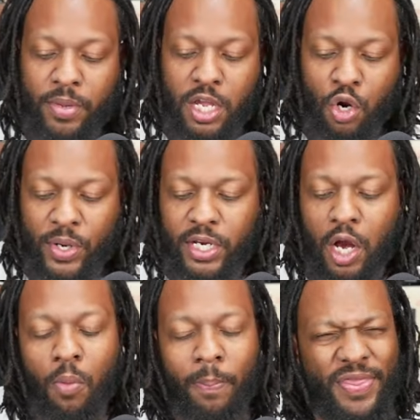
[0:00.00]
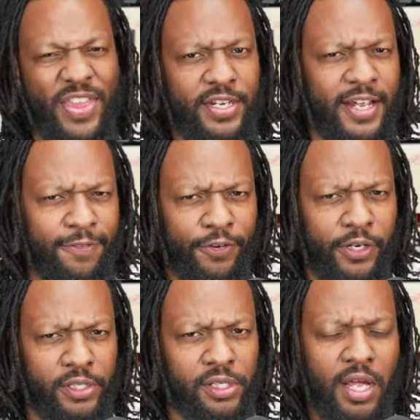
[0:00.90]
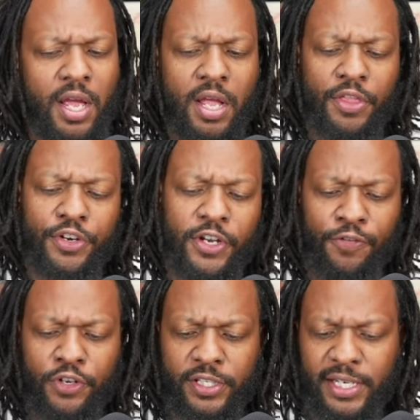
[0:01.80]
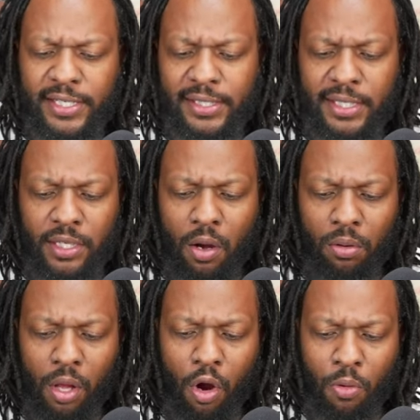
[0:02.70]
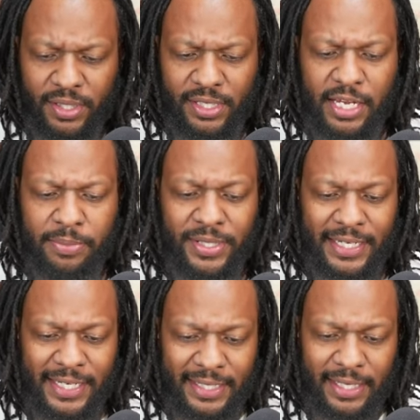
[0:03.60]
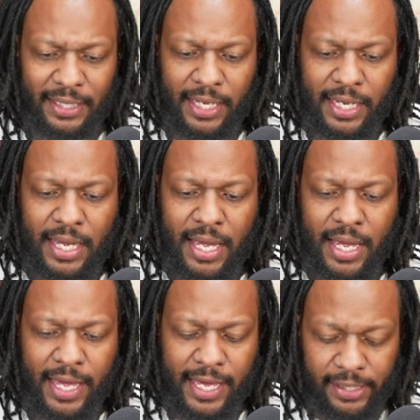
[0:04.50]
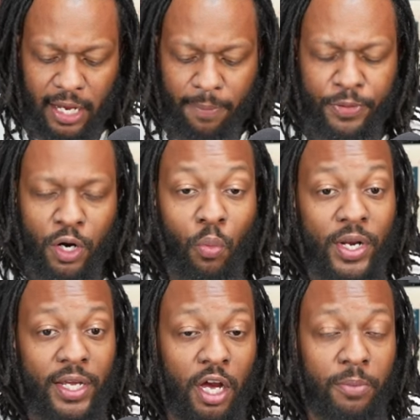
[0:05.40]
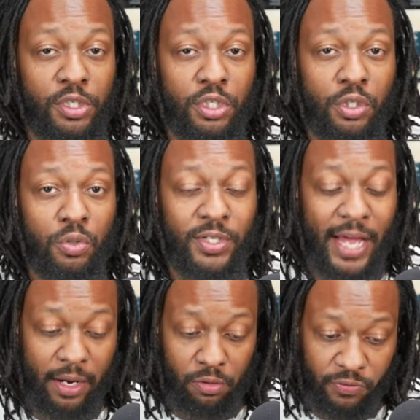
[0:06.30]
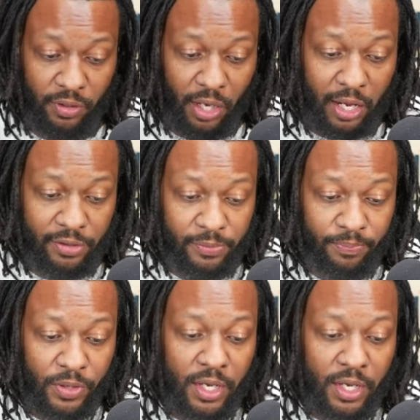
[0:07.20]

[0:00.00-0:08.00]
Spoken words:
Here we don't. But the difference is this Oklahoma team statistically is up there when it comes to tackles for loss.